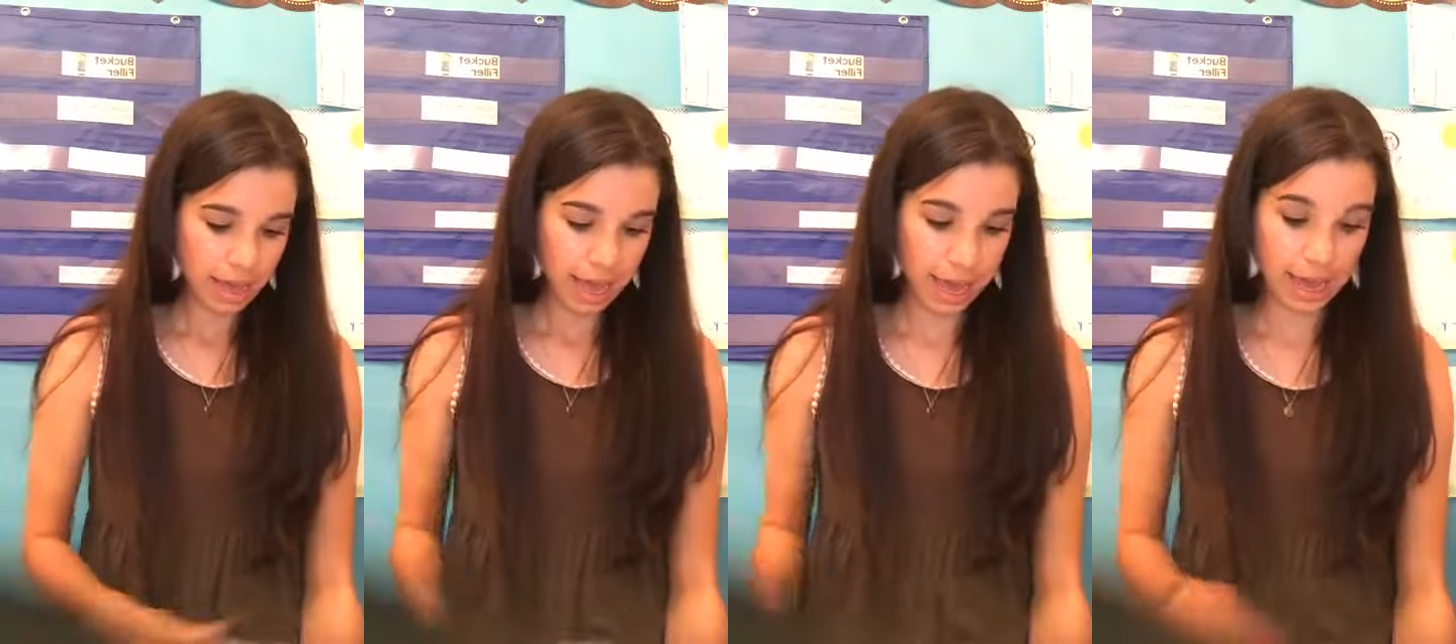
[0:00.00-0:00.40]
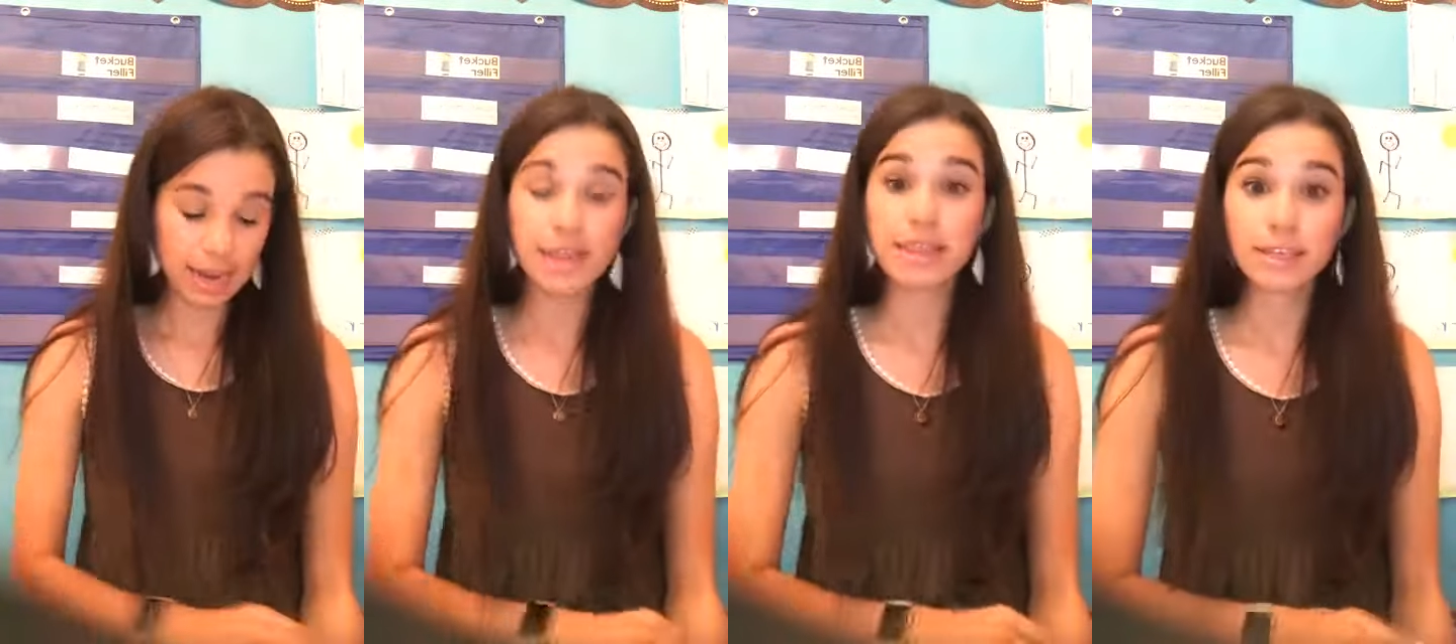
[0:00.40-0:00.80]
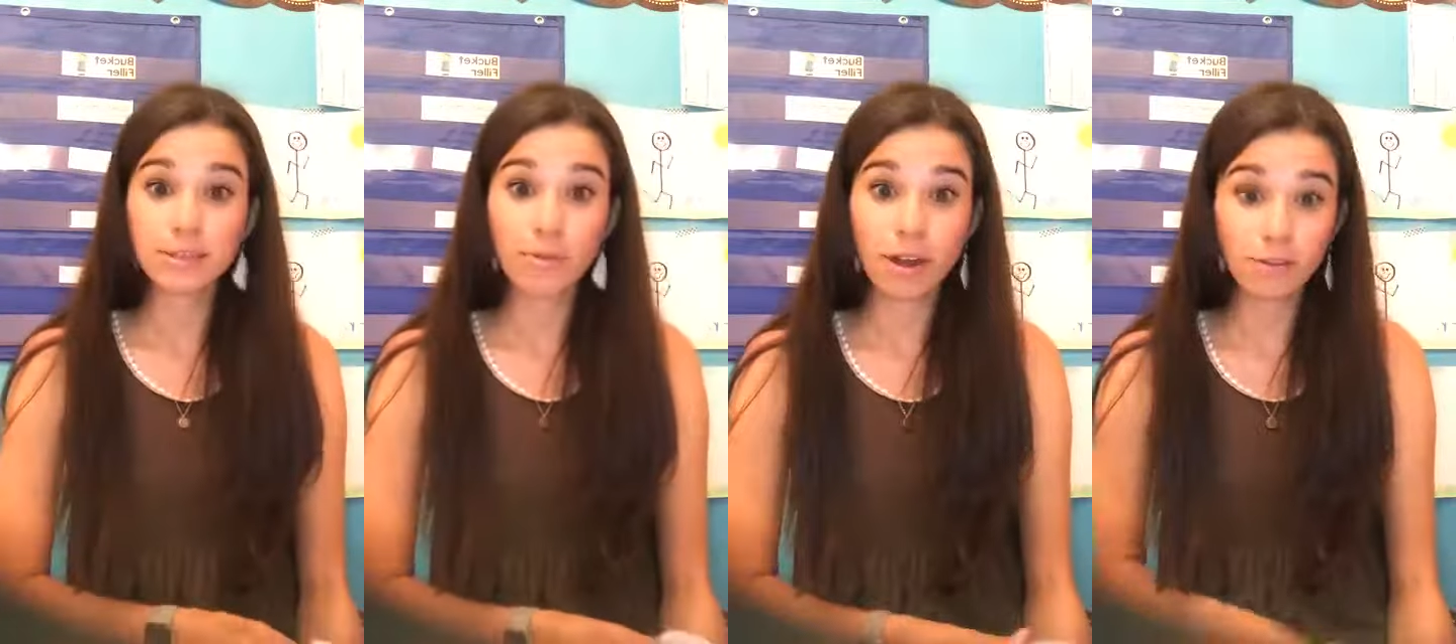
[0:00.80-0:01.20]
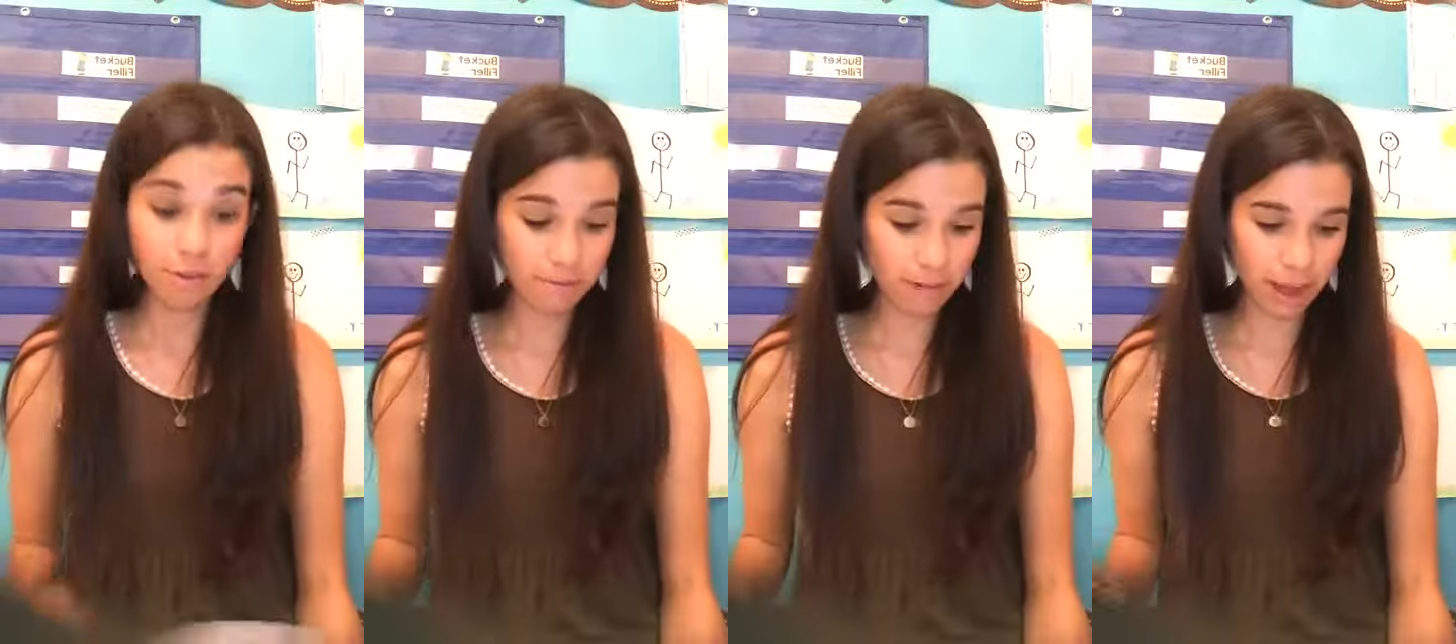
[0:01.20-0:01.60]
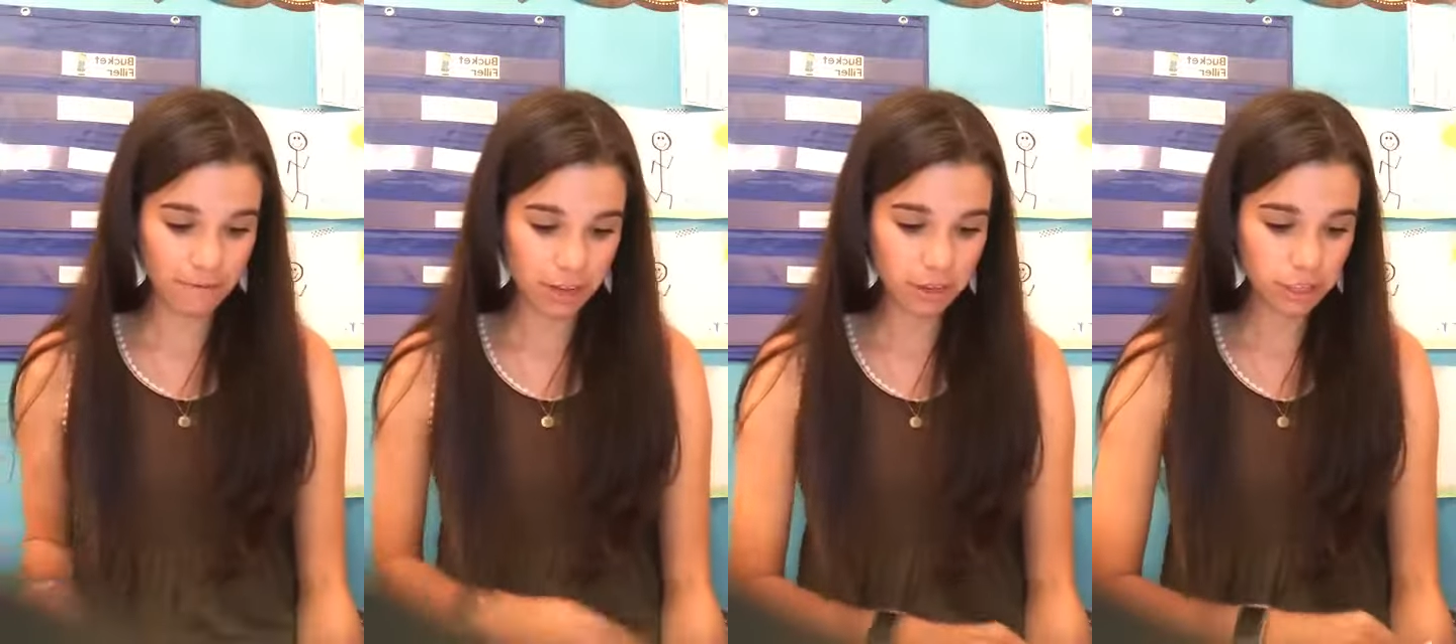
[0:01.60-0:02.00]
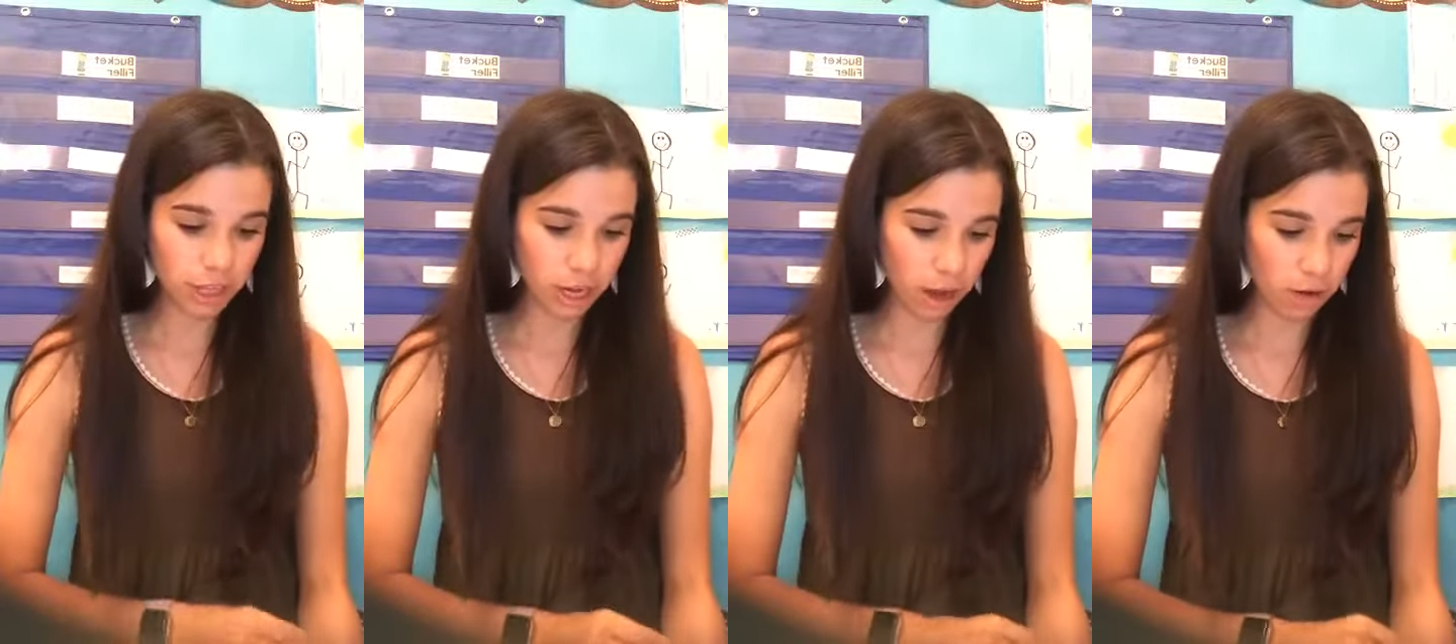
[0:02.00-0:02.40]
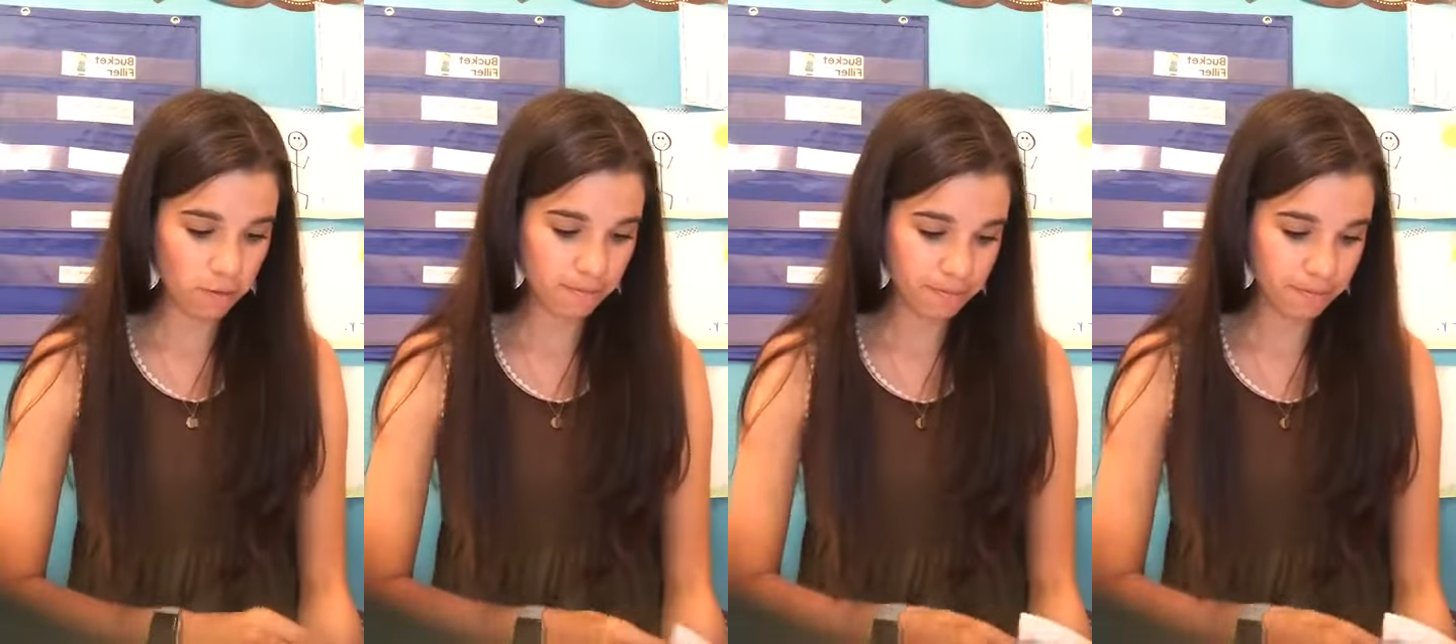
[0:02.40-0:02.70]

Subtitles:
In this one from 5 years ago,